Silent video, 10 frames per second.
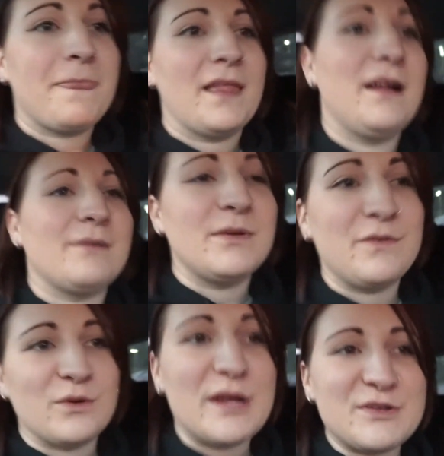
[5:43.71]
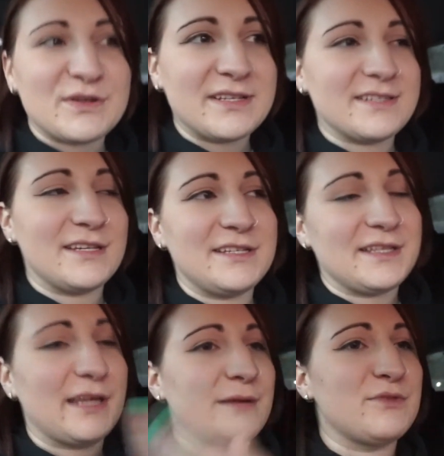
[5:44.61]
um, if you're interested, he's
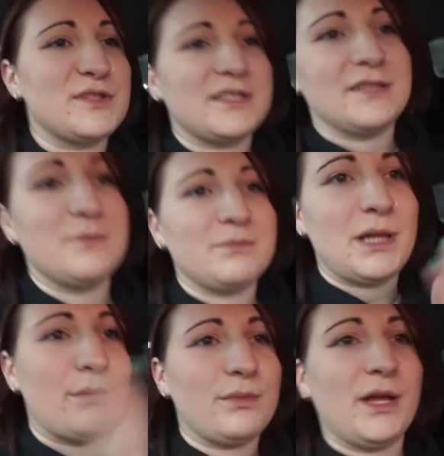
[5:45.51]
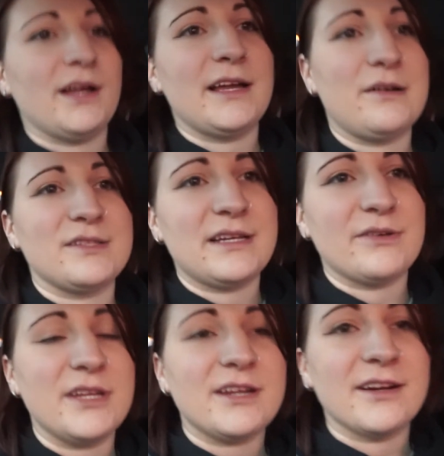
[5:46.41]
like, I'm just in blah, blah, blah house
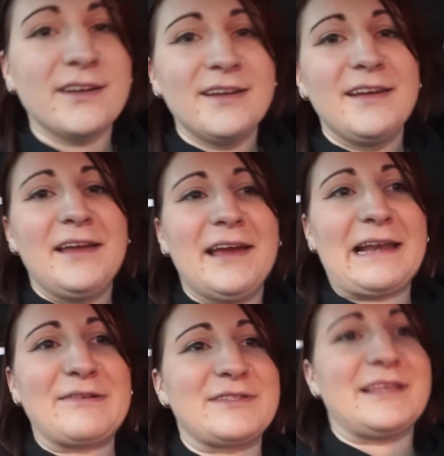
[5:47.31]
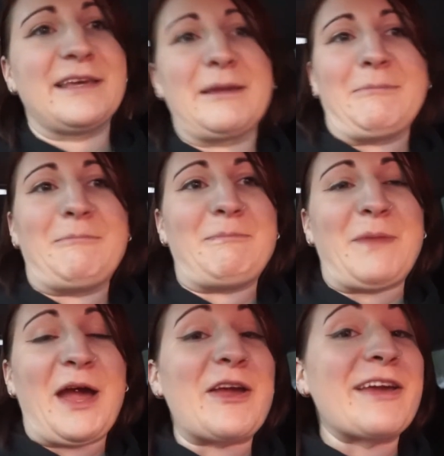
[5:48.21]
down here. And I was like,
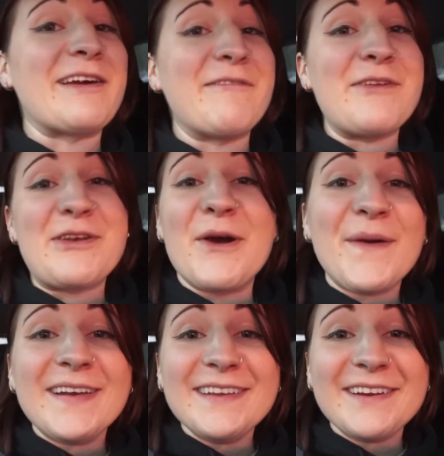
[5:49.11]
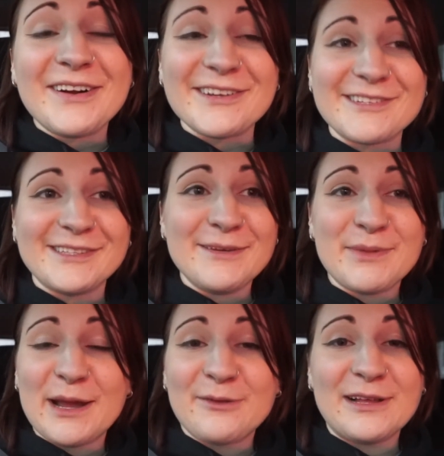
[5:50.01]
I have no idea, honestly,
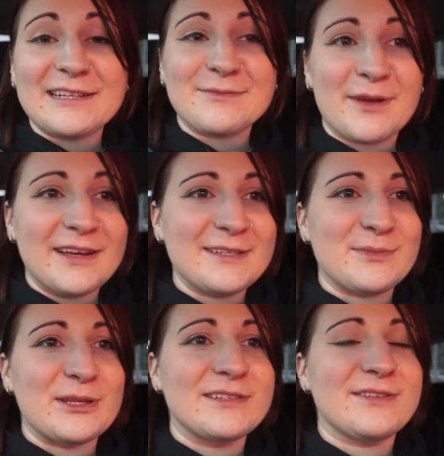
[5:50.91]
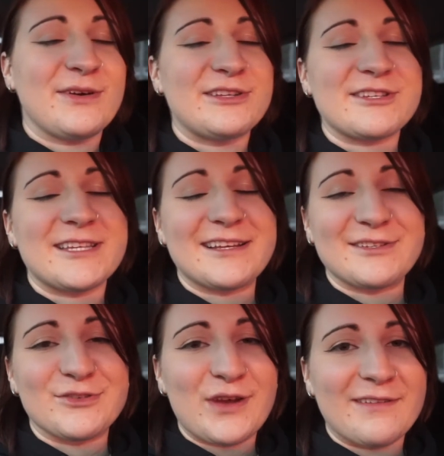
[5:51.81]
but I will ask my husband. So I just
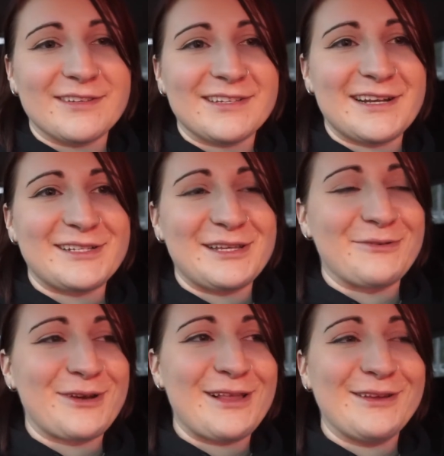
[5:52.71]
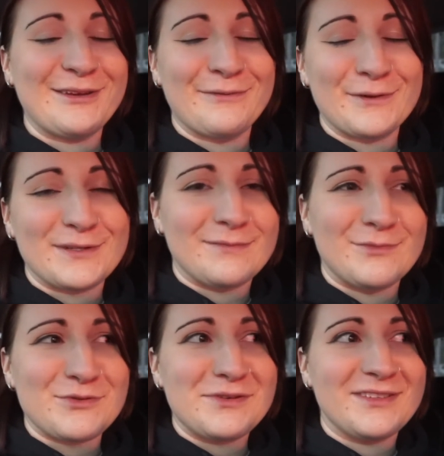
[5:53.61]
texted Travis and I was like, we're not looking for some
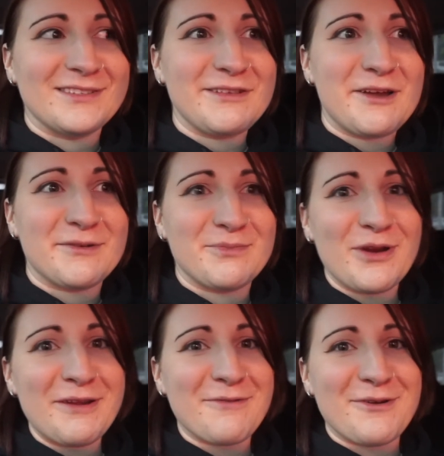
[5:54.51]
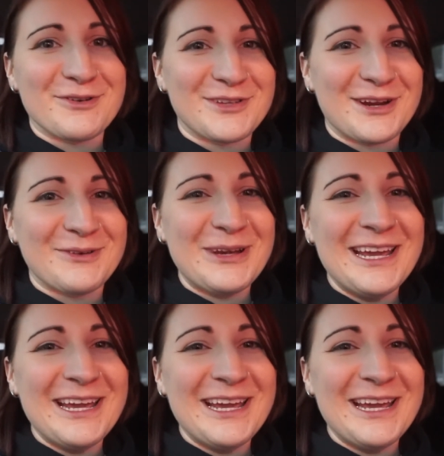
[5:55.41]
drilled and slaughtered brake rotors, are we?